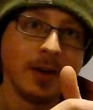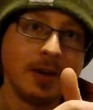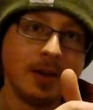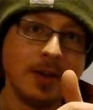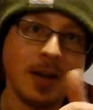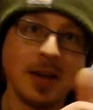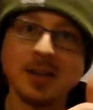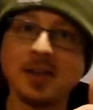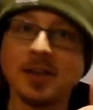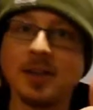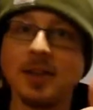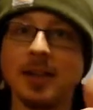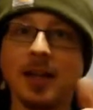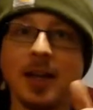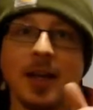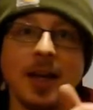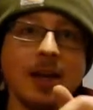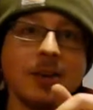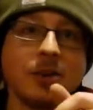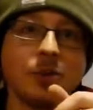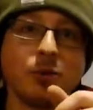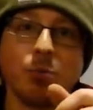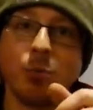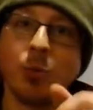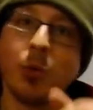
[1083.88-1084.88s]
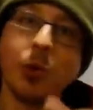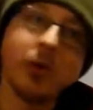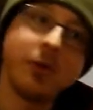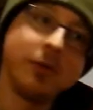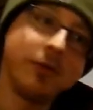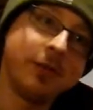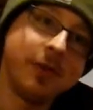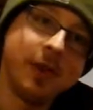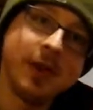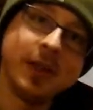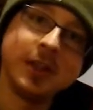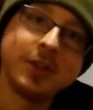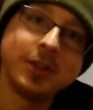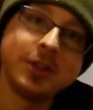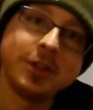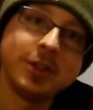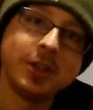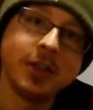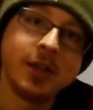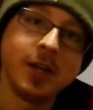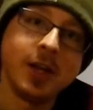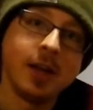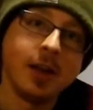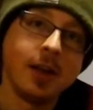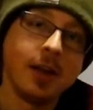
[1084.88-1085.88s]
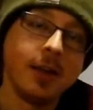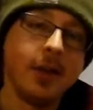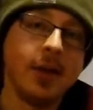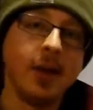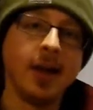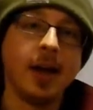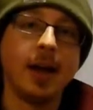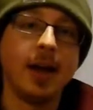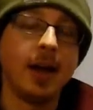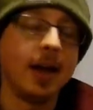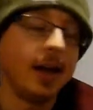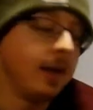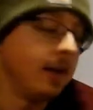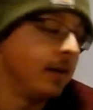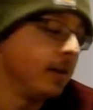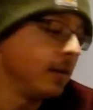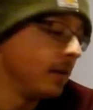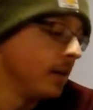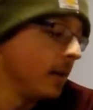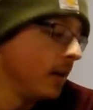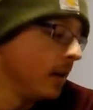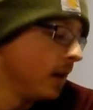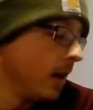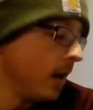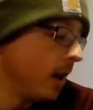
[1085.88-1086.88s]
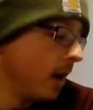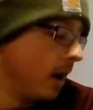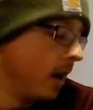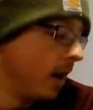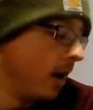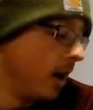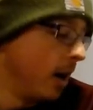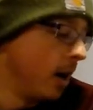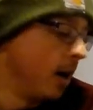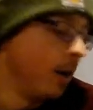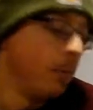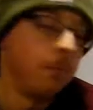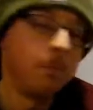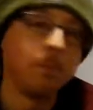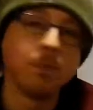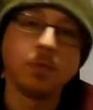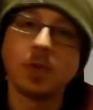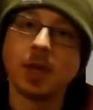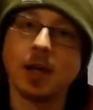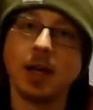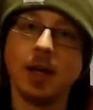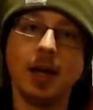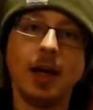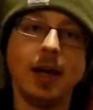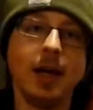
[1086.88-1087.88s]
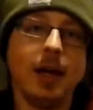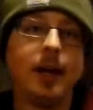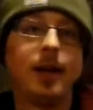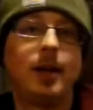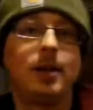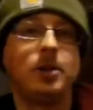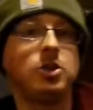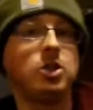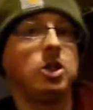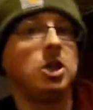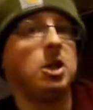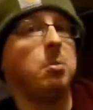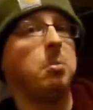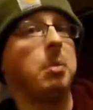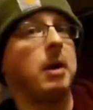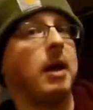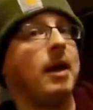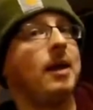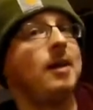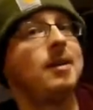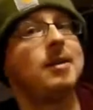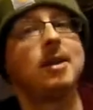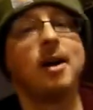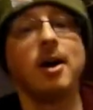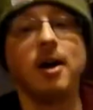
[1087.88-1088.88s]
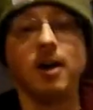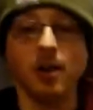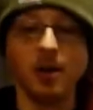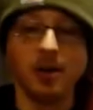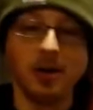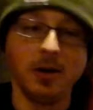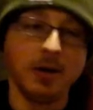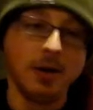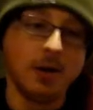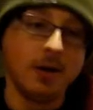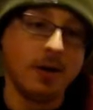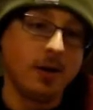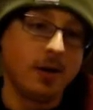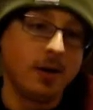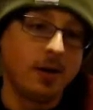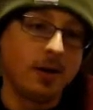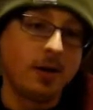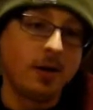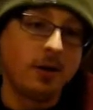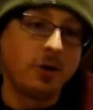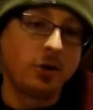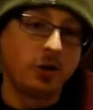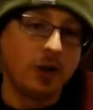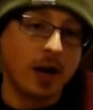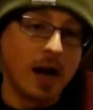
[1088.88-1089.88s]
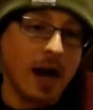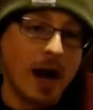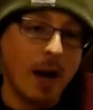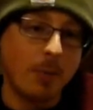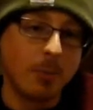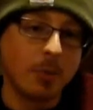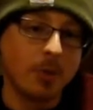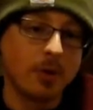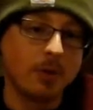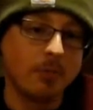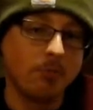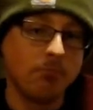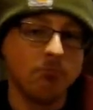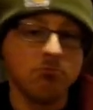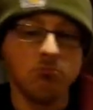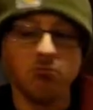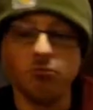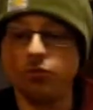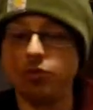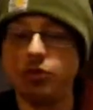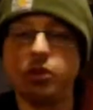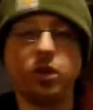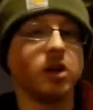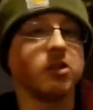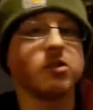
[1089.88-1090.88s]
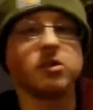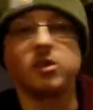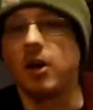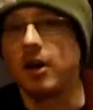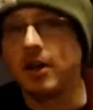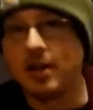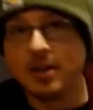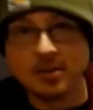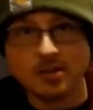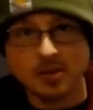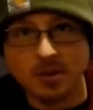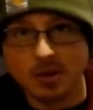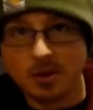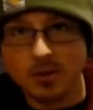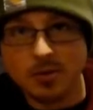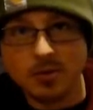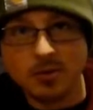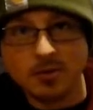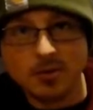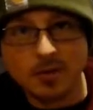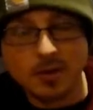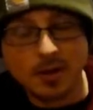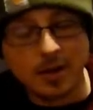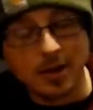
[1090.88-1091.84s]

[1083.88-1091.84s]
doesn't catch more fish than a cheap $8 trap just on its own.